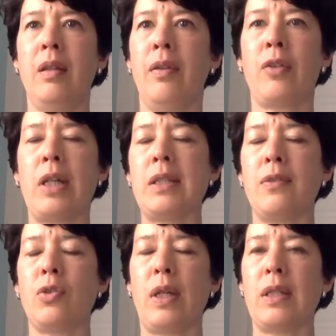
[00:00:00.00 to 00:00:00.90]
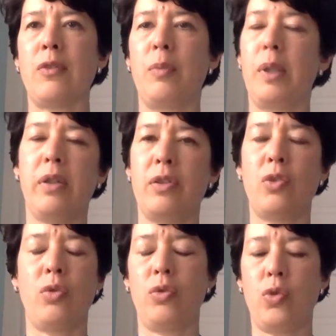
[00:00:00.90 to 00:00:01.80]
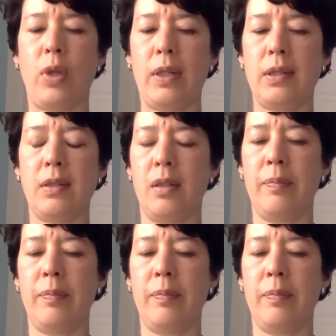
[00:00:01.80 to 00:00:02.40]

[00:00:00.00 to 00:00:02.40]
other kinds of stress, familial stress,